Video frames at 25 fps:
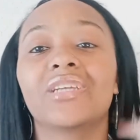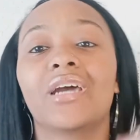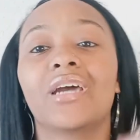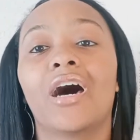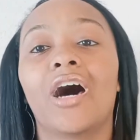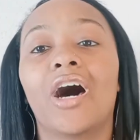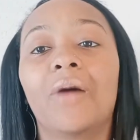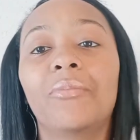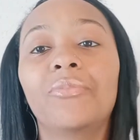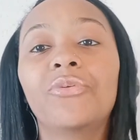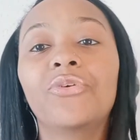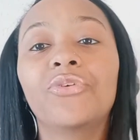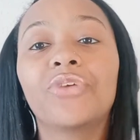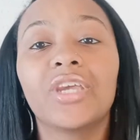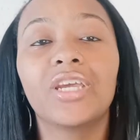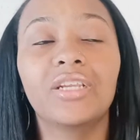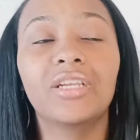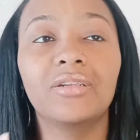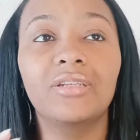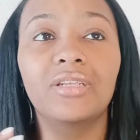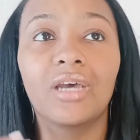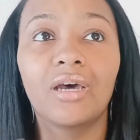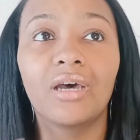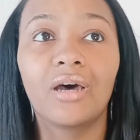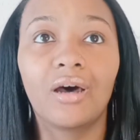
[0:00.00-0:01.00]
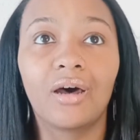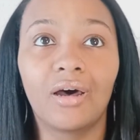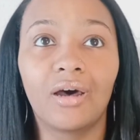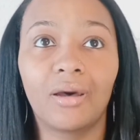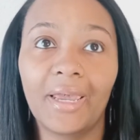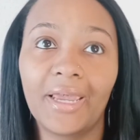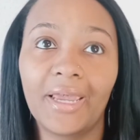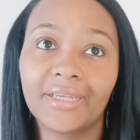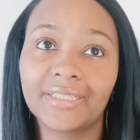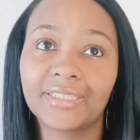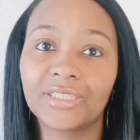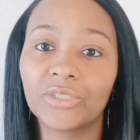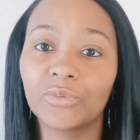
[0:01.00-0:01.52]
Um, you can uh,
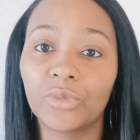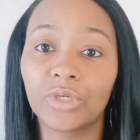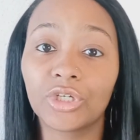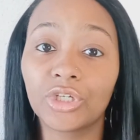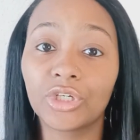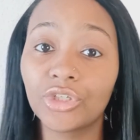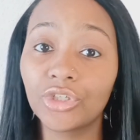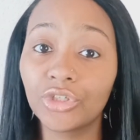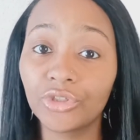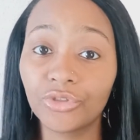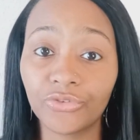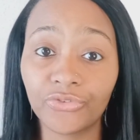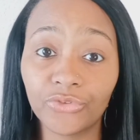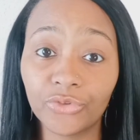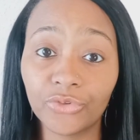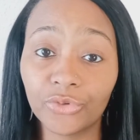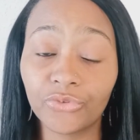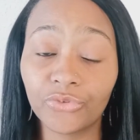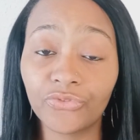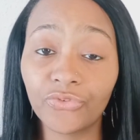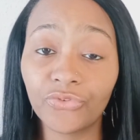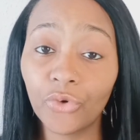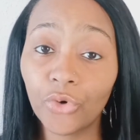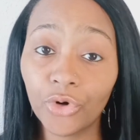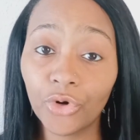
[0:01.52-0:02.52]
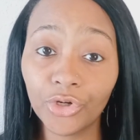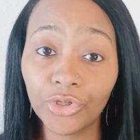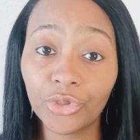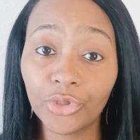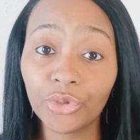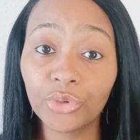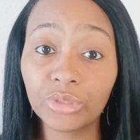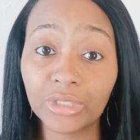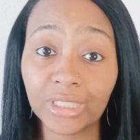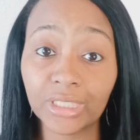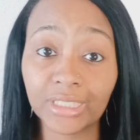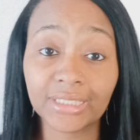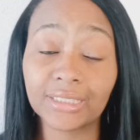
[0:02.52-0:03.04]
have someone cook the food for
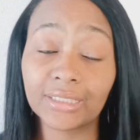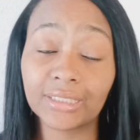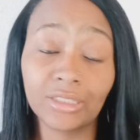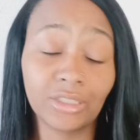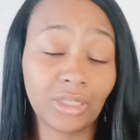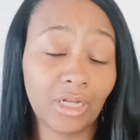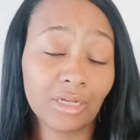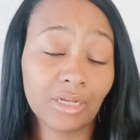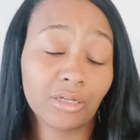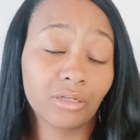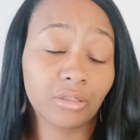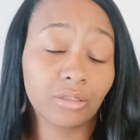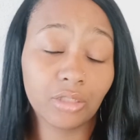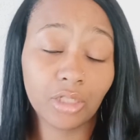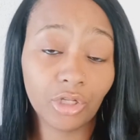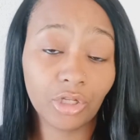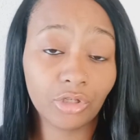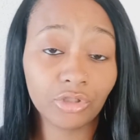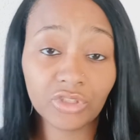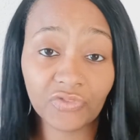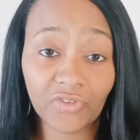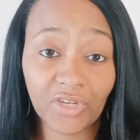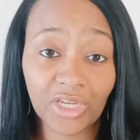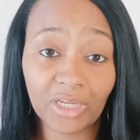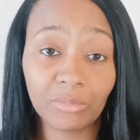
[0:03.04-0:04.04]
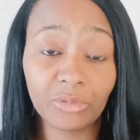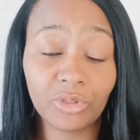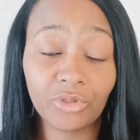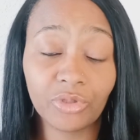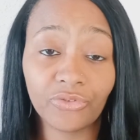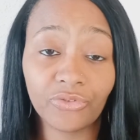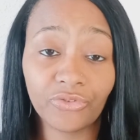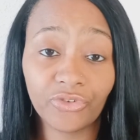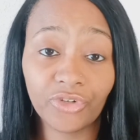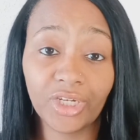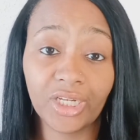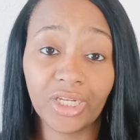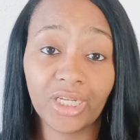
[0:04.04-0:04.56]
you. That's you know like a close family or
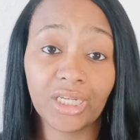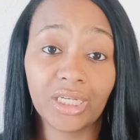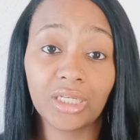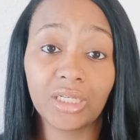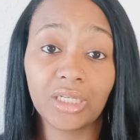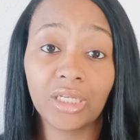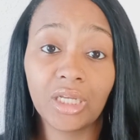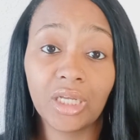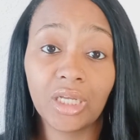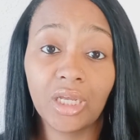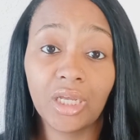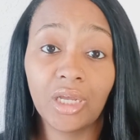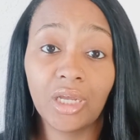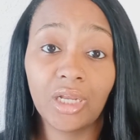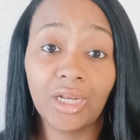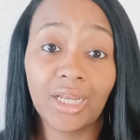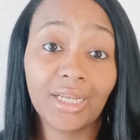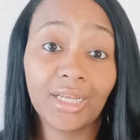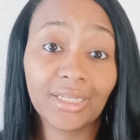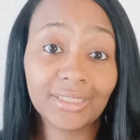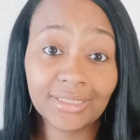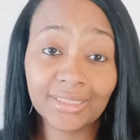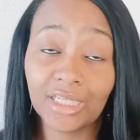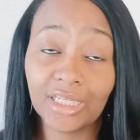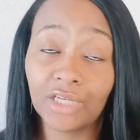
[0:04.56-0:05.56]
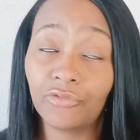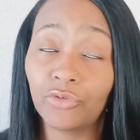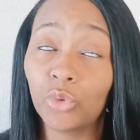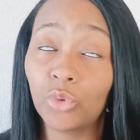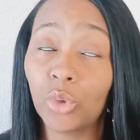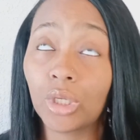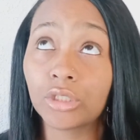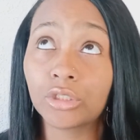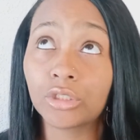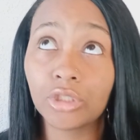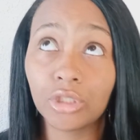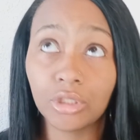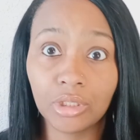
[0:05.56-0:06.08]
friend. that will save you
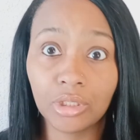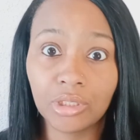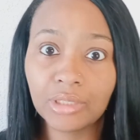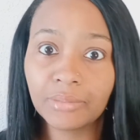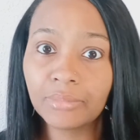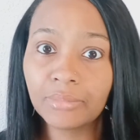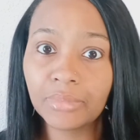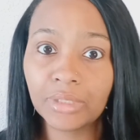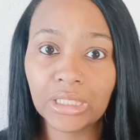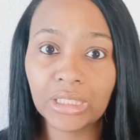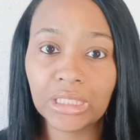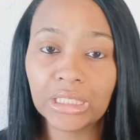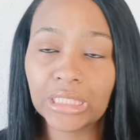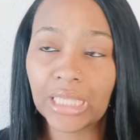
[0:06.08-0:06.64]
a ton of money.